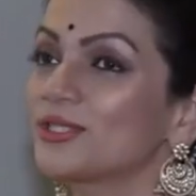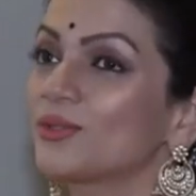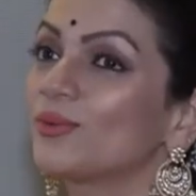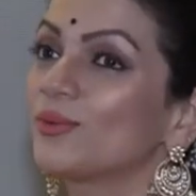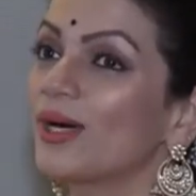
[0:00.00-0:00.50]

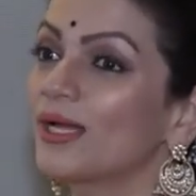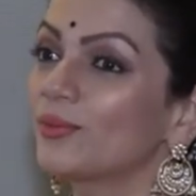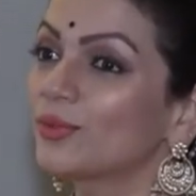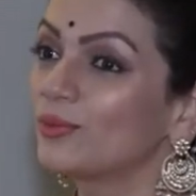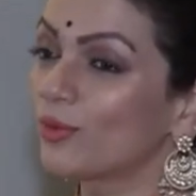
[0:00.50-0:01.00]
So I
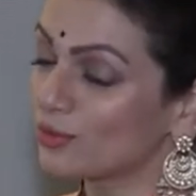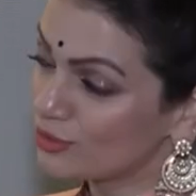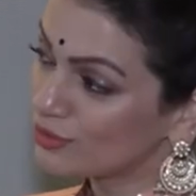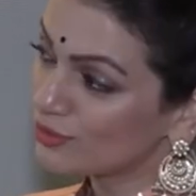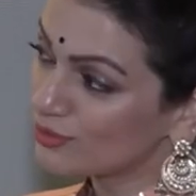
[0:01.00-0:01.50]
would
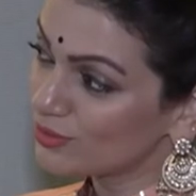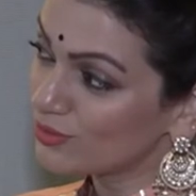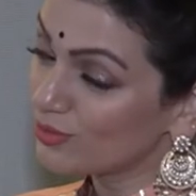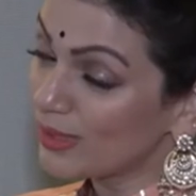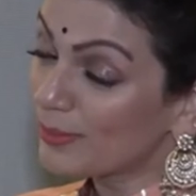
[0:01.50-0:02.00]
want,
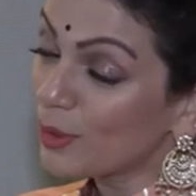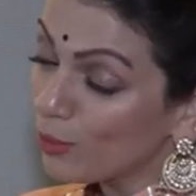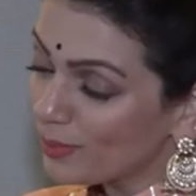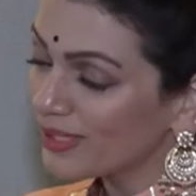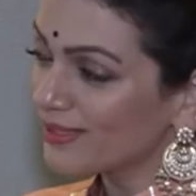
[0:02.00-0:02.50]
I'm
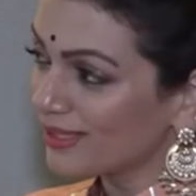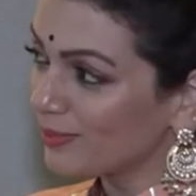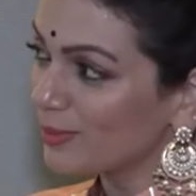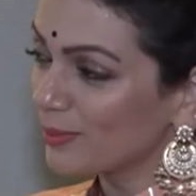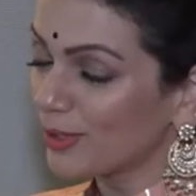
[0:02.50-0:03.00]
hoping that
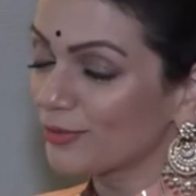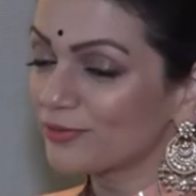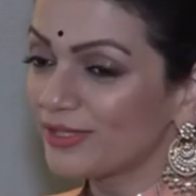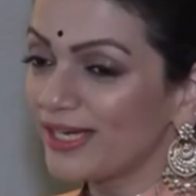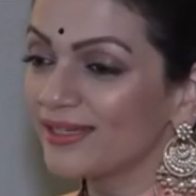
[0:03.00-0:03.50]
I'll be a part
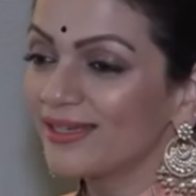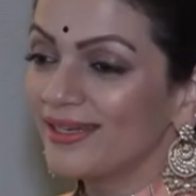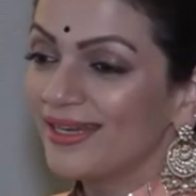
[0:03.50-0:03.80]
of that.